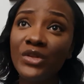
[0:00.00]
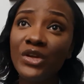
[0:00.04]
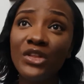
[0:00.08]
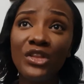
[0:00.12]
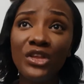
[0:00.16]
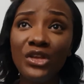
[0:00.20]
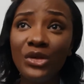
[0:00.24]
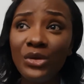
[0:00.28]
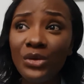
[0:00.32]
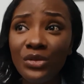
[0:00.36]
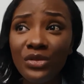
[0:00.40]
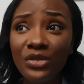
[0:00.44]

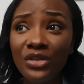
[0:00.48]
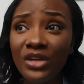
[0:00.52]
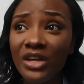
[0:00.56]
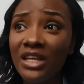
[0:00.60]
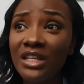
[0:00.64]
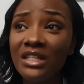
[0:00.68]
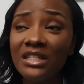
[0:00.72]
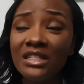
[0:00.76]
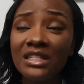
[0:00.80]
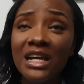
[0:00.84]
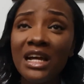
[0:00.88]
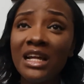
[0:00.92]
new
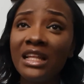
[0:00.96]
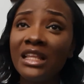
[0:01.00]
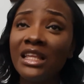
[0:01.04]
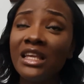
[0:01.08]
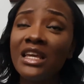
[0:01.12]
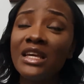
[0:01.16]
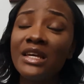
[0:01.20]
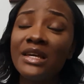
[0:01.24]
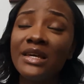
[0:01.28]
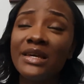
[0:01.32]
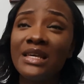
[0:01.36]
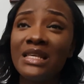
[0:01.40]
things, and
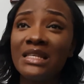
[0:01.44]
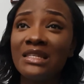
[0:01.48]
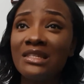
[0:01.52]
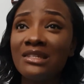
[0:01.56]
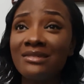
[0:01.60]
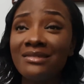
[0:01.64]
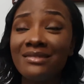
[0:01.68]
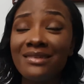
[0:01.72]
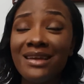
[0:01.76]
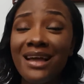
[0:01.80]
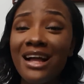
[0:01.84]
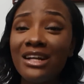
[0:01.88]

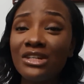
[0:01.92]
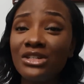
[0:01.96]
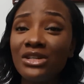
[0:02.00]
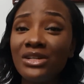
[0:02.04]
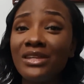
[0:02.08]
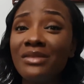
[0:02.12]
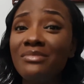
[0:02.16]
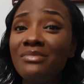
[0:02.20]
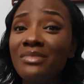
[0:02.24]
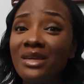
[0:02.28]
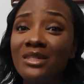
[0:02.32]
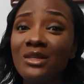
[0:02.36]
it's
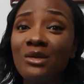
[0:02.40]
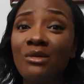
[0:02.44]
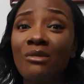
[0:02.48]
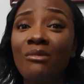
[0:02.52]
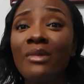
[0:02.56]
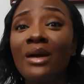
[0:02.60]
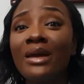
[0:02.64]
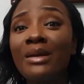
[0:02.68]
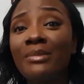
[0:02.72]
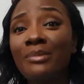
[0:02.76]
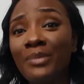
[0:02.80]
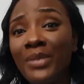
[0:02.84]
actually messing
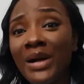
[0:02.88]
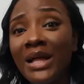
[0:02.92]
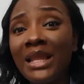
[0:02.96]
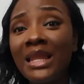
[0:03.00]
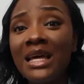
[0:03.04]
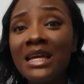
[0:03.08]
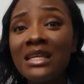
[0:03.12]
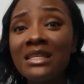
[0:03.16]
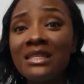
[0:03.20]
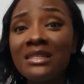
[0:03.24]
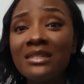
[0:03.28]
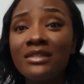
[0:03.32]
with my
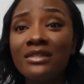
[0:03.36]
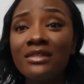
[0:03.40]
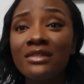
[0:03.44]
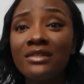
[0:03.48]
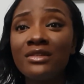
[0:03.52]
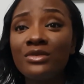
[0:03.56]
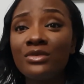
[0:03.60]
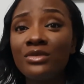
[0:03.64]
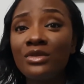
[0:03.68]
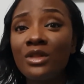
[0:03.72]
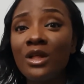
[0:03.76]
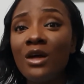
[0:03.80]
balance.
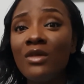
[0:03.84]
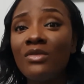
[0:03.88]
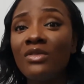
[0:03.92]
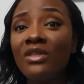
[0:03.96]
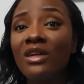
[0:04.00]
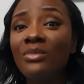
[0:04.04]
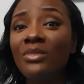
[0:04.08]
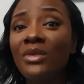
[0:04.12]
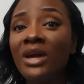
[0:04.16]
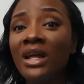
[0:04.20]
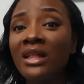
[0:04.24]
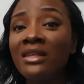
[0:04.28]
So now
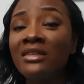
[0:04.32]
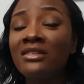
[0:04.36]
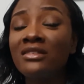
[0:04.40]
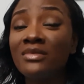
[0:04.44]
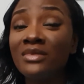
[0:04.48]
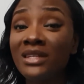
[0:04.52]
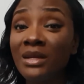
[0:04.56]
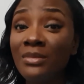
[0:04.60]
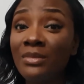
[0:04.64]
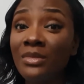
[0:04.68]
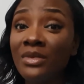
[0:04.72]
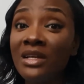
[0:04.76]
that I'm getting
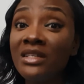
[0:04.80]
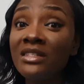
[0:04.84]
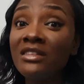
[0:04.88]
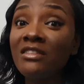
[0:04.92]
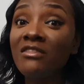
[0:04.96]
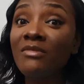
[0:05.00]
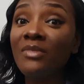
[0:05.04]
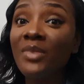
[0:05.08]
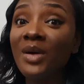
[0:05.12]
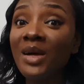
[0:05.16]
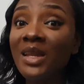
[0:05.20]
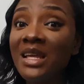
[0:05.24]
some semblance
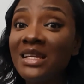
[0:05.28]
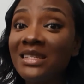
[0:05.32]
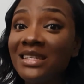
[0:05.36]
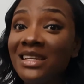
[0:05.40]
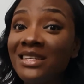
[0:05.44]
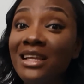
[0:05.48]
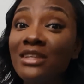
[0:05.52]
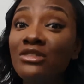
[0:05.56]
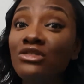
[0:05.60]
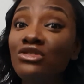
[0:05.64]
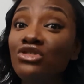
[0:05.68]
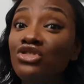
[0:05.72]
of balance, I
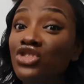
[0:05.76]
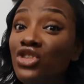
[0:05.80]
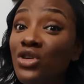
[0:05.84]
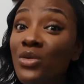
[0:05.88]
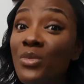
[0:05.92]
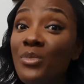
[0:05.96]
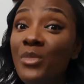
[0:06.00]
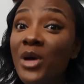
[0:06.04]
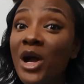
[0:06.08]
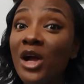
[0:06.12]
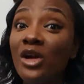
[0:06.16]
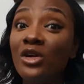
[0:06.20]
need to
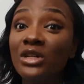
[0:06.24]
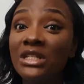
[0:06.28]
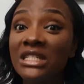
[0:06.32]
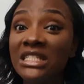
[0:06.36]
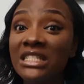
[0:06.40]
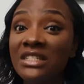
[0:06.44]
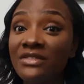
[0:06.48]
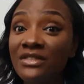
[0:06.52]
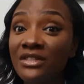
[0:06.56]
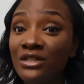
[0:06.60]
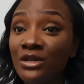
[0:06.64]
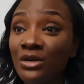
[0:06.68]
jump back on
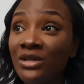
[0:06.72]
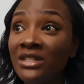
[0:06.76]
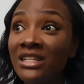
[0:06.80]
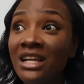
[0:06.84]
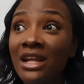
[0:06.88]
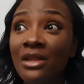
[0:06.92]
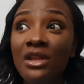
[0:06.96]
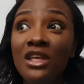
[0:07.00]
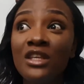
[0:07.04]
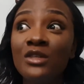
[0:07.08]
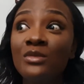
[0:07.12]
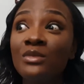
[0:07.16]
the video because
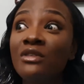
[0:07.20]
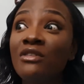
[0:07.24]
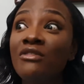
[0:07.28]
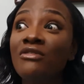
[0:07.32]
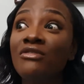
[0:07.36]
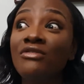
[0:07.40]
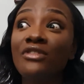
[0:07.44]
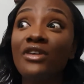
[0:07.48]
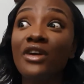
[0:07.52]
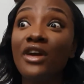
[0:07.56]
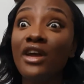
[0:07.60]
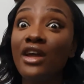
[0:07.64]
I know it's been
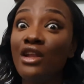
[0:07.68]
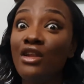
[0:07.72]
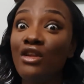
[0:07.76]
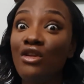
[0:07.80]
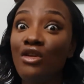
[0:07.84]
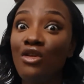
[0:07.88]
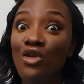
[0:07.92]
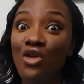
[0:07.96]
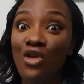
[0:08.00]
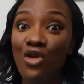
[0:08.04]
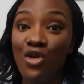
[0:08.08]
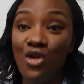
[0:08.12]
a very
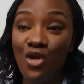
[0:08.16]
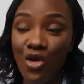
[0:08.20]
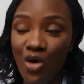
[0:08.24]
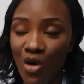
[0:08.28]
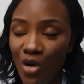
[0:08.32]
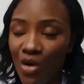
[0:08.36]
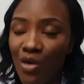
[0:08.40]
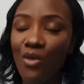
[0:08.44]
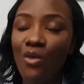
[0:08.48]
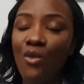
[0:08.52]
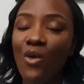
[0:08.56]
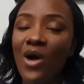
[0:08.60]

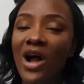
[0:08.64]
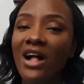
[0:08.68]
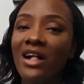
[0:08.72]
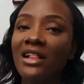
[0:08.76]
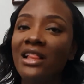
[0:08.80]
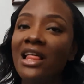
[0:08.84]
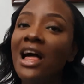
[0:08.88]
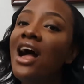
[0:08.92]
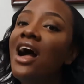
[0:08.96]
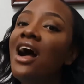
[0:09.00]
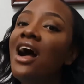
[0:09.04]
long while.